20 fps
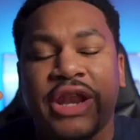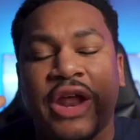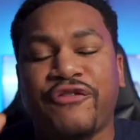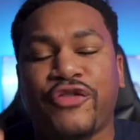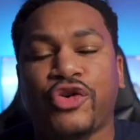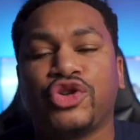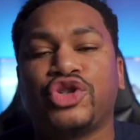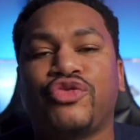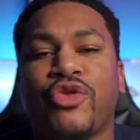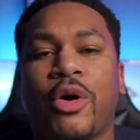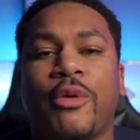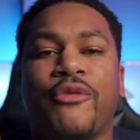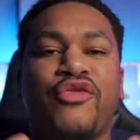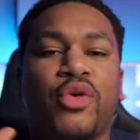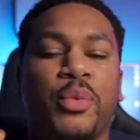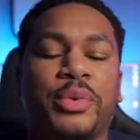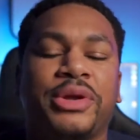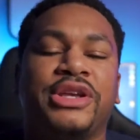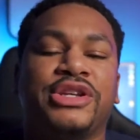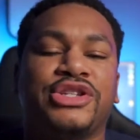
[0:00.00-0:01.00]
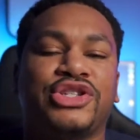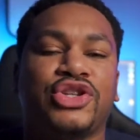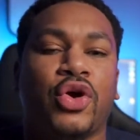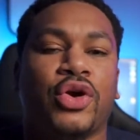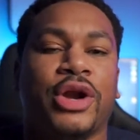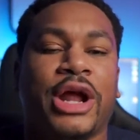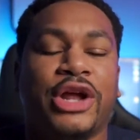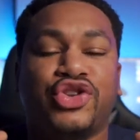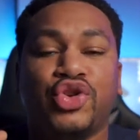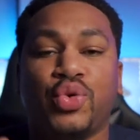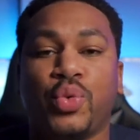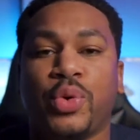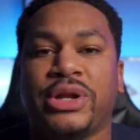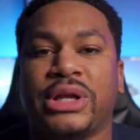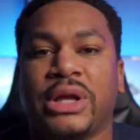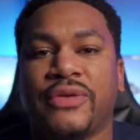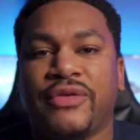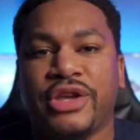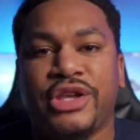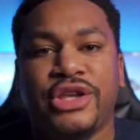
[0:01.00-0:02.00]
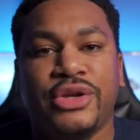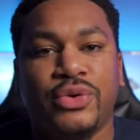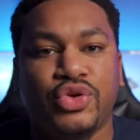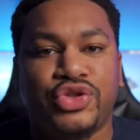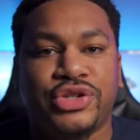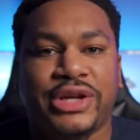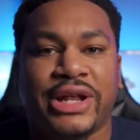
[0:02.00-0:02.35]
Now, first of all, before we get started, I do want to give a huge